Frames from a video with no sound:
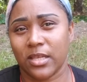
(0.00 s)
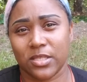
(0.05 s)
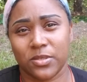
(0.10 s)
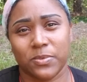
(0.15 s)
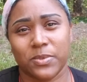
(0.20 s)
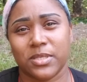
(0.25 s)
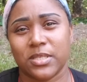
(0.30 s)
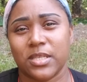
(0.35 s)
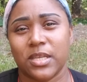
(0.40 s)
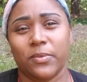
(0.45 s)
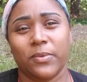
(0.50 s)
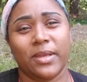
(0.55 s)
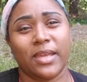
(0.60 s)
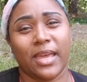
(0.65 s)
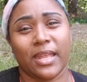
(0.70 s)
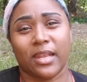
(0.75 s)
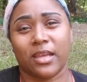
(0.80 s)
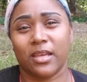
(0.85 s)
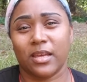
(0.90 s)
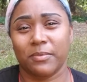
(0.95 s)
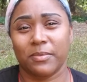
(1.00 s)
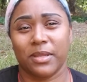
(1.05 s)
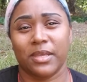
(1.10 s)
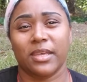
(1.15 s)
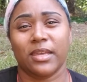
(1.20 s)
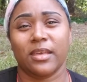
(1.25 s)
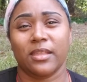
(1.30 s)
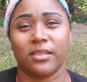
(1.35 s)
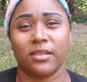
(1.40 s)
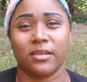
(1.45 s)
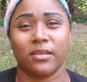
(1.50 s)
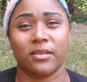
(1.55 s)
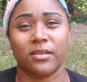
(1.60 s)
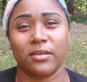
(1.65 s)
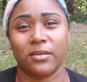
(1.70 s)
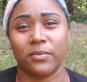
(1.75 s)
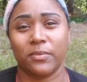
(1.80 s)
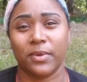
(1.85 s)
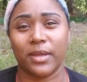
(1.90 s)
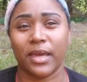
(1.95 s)
stay. We got to come together.
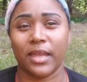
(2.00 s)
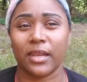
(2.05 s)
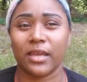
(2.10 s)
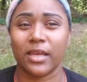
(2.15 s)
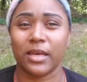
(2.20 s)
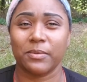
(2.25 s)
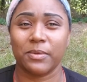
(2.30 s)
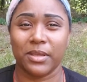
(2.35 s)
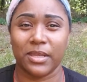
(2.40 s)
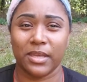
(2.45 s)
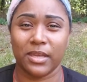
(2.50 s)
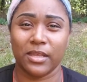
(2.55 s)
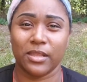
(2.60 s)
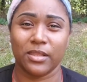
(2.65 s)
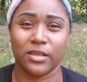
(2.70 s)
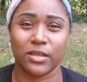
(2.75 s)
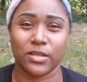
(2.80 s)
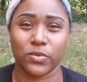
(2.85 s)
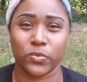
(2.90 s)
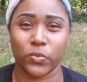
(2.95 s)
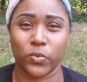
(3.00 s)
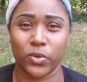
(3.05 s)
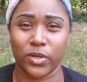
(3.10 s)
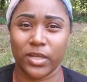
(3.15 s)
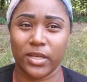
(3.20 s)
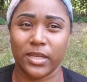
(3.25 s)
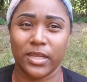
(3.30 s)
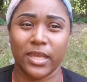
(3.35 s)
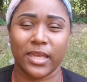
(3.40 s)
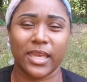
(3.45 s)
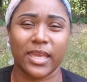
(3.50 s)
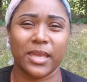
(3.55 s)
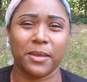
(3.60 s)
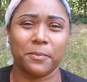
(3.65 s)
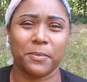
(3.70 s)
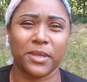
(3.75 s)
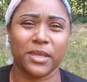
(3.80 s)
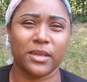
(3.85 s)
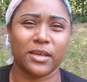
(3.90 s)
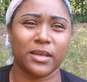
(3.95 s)
We got to come together as one. It can't
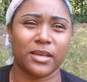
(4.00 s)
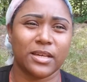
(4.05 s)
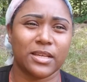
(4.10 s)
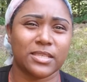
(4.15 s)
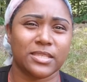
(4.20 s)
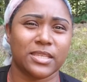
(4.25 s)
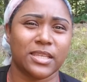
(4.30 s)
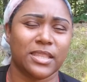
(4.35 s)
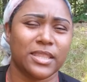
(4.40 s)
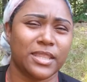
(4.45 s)
be a us and